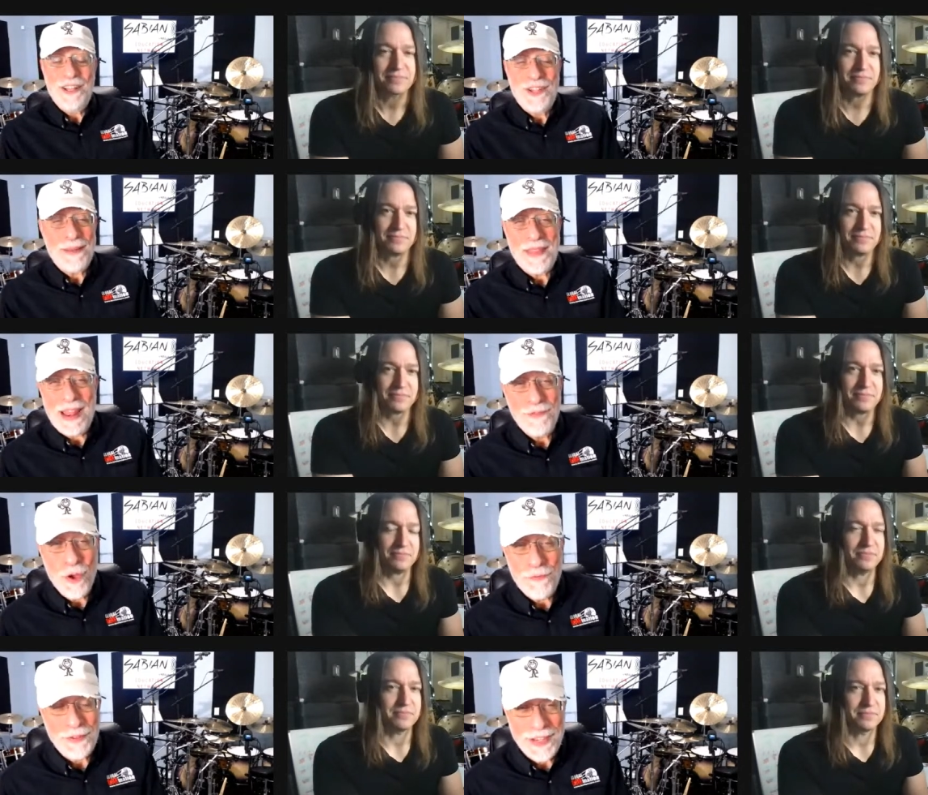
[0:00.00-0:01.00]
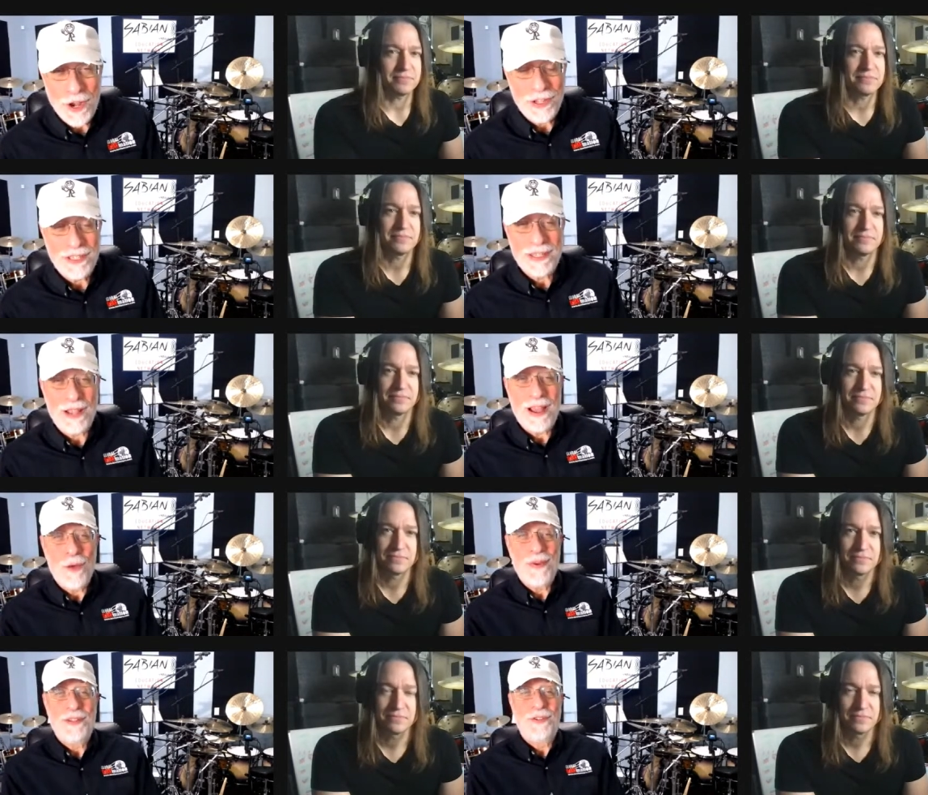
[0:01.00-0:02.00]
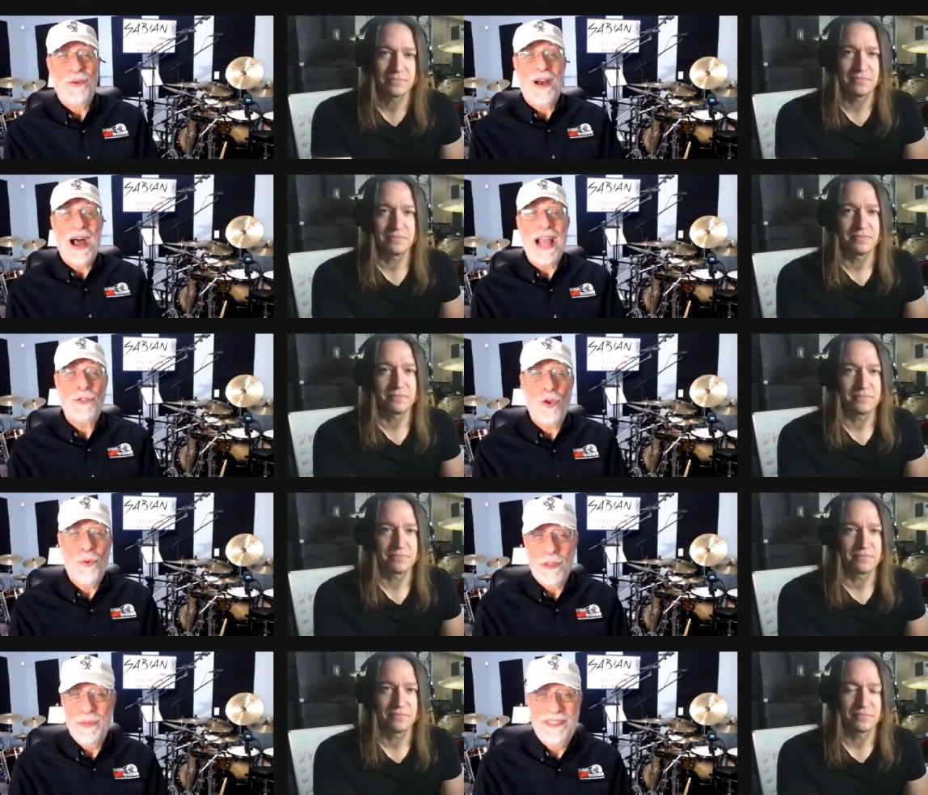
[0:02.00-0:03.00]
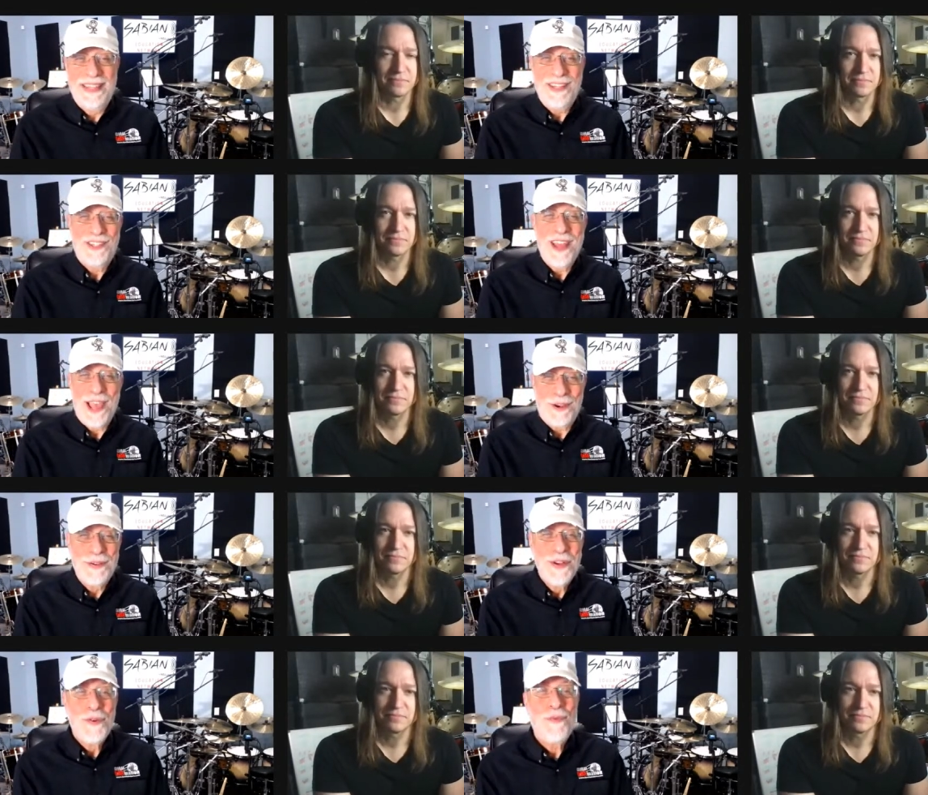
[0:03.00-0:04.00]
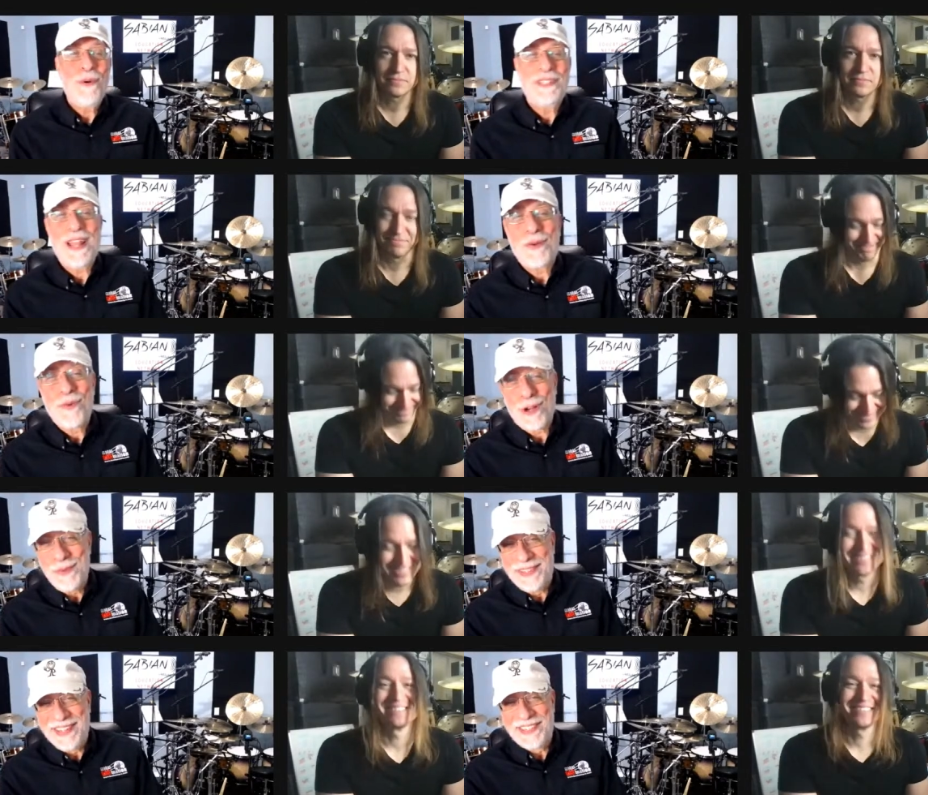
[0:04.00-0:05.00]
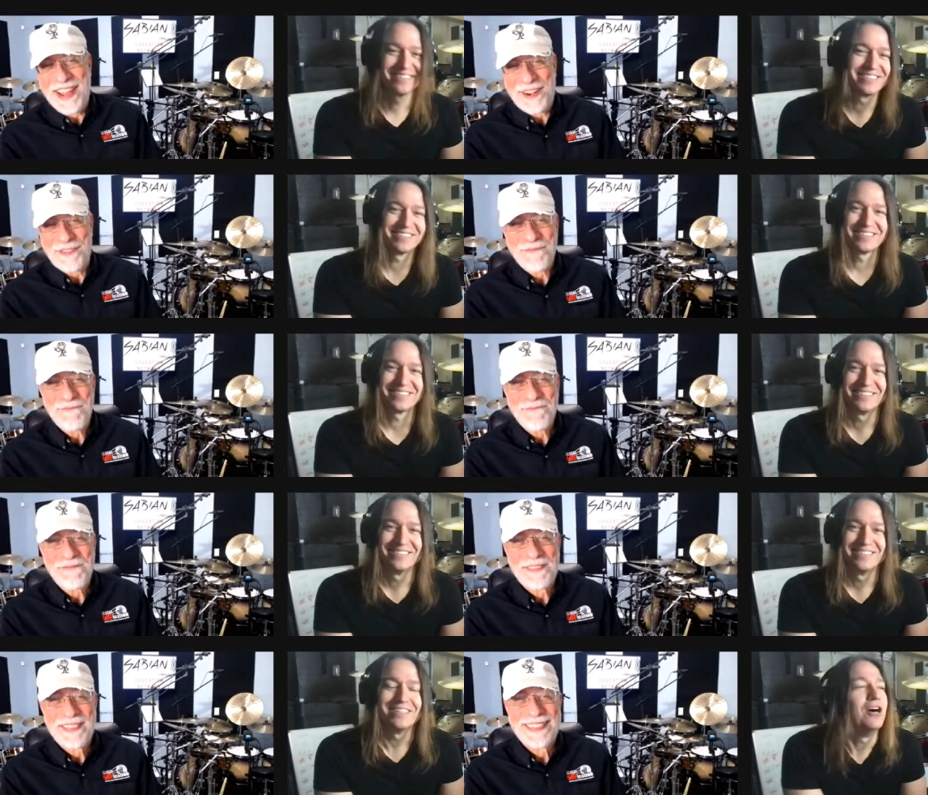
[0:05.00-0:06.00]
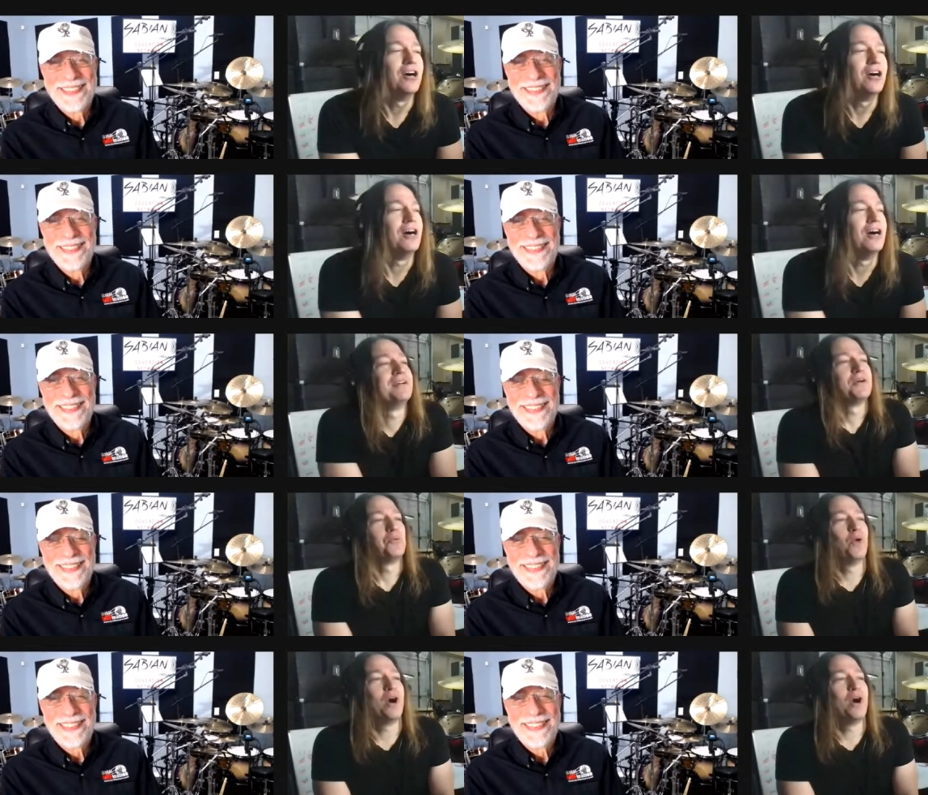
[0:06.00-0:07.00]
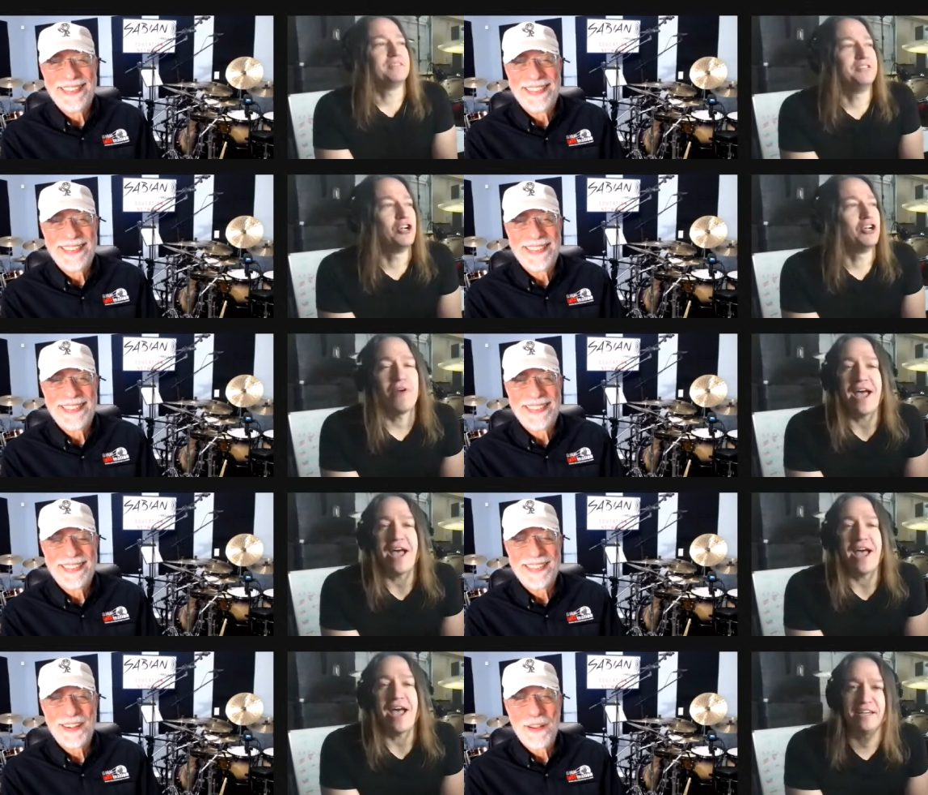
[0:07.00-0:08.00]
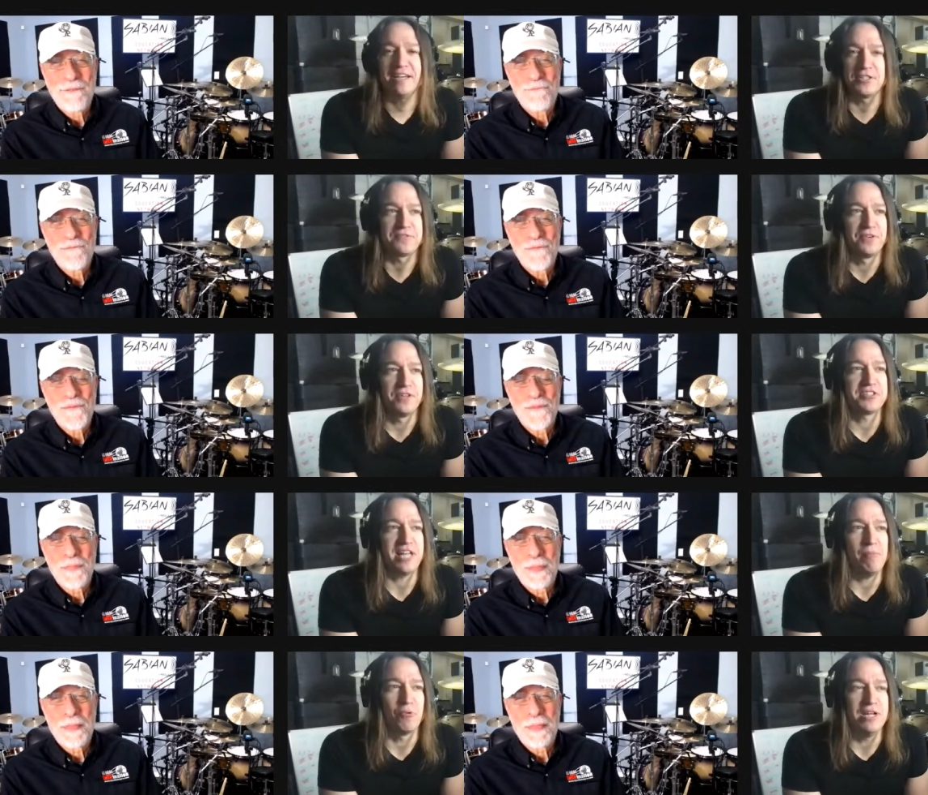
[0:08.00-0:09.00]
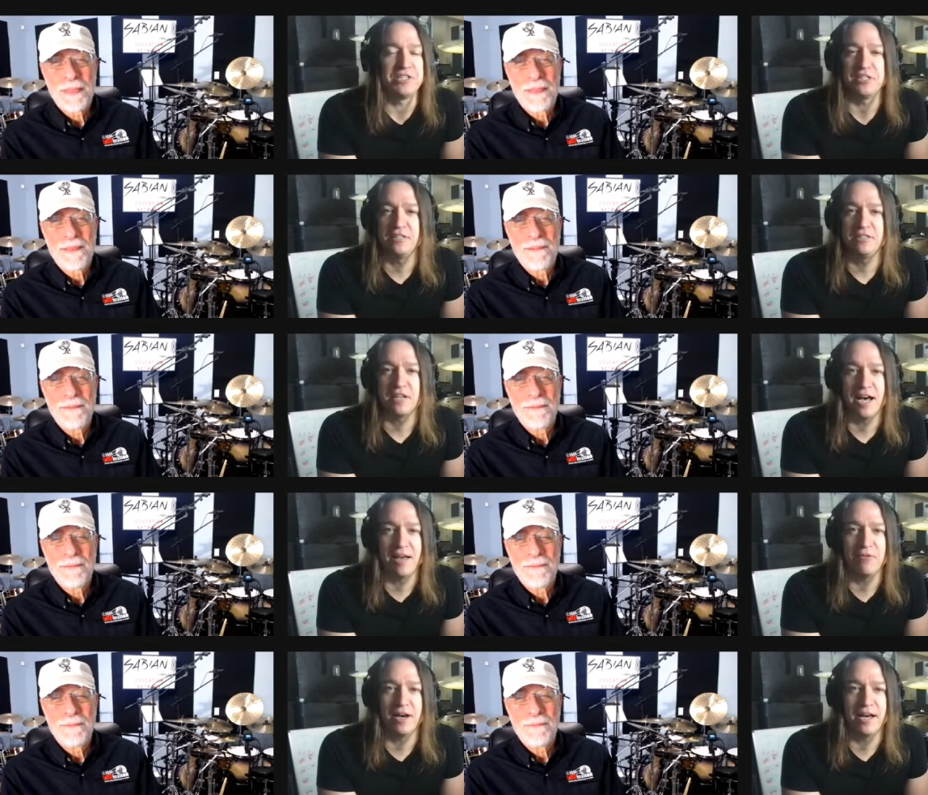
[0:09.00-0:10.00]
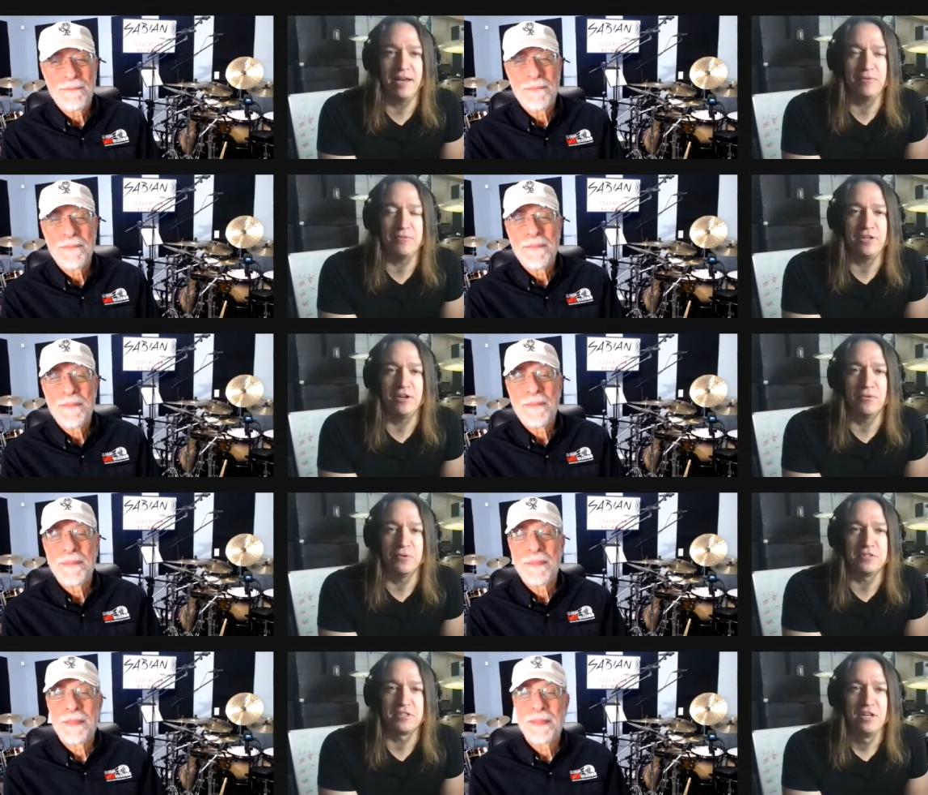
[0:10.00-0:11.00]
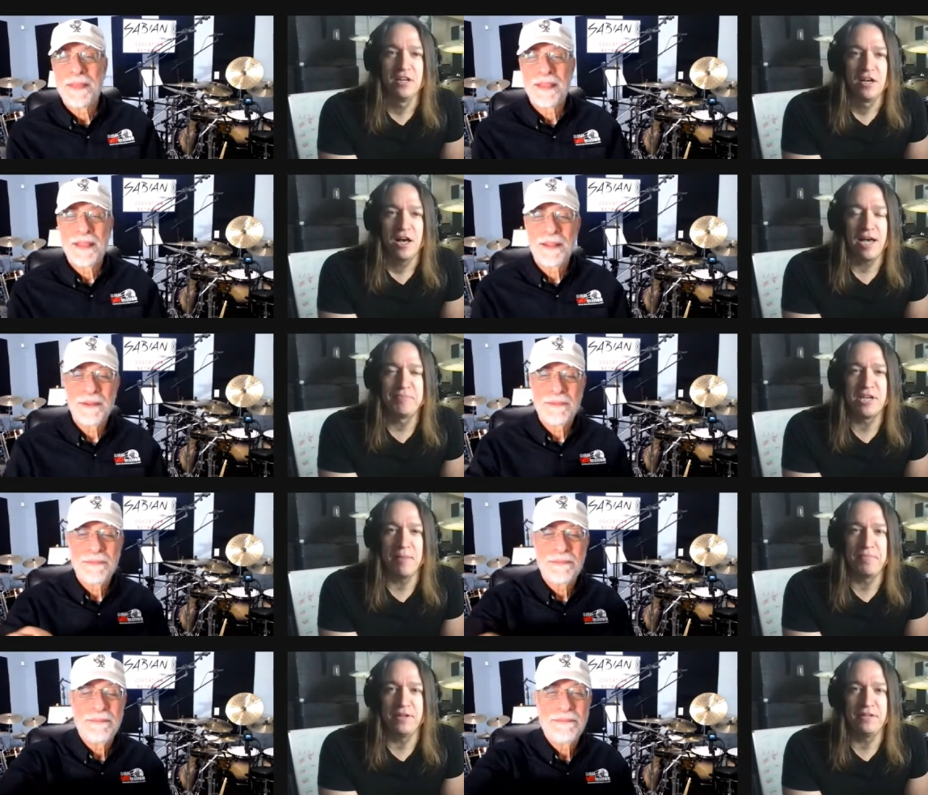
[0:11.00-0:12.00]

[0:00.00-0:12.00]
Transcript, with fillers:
Speaker 1: a, gentleman I've known for years because I, I went to uh, high school with him is Dee Snider. What was it like working with Dee Snider?
Speaker 2: Oh, well, nerve wracking at first for the same reason I, I, you know, was hyped up